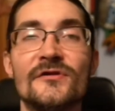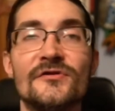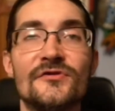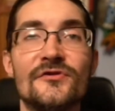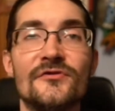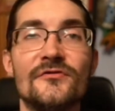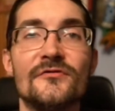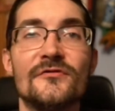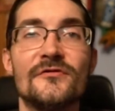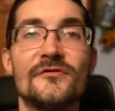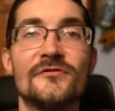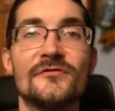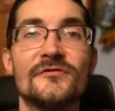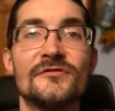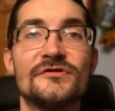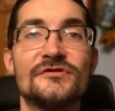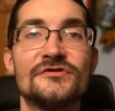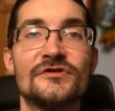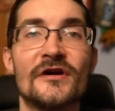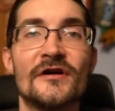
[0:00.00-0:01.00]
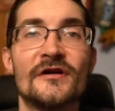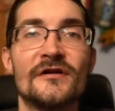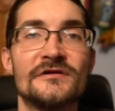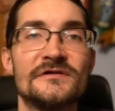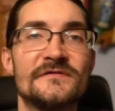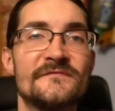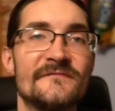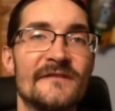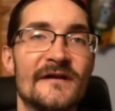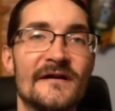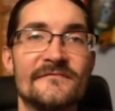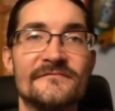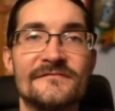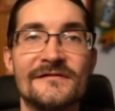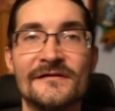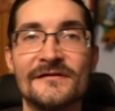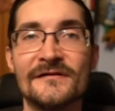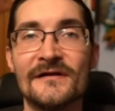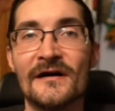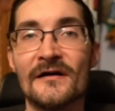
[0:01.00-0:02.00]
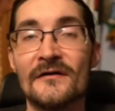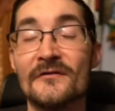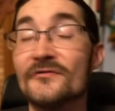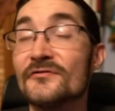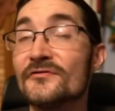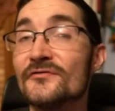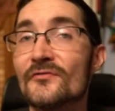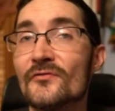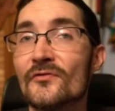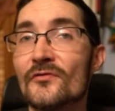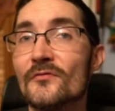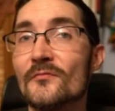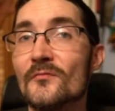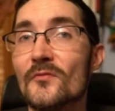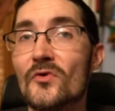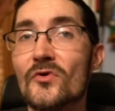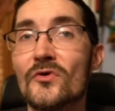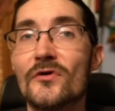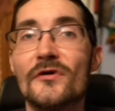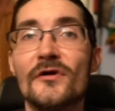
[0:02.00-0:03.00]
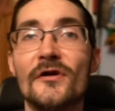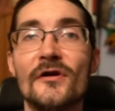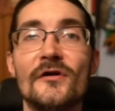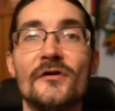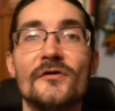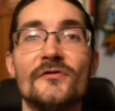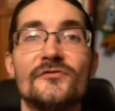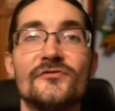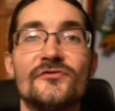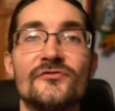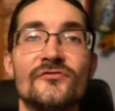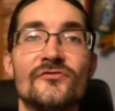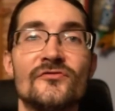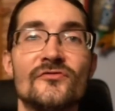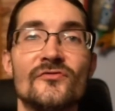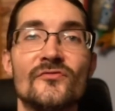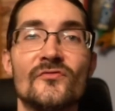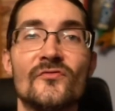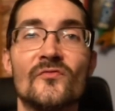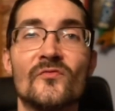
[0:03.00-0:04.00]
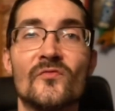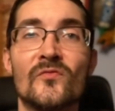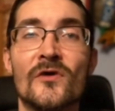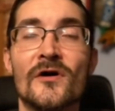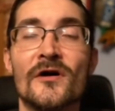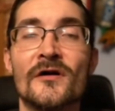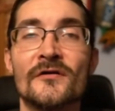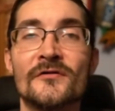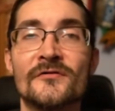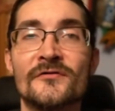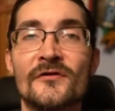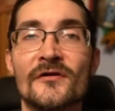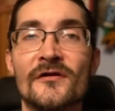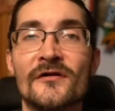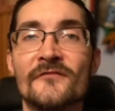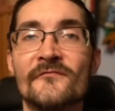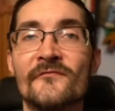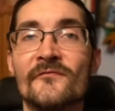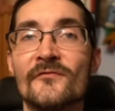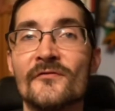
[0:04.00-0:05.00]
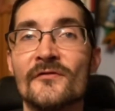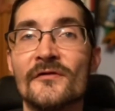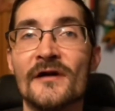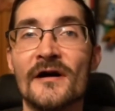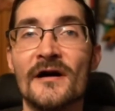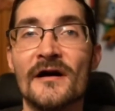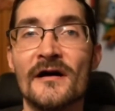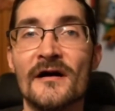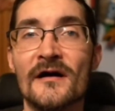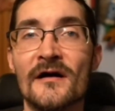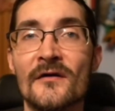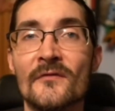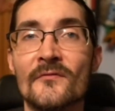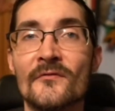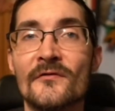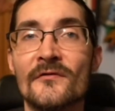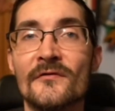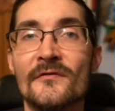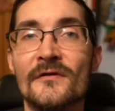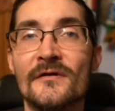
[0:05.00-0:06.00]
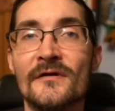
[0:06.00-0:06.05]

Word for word: you could charge five, ten dollars or more to walk a dog for an hour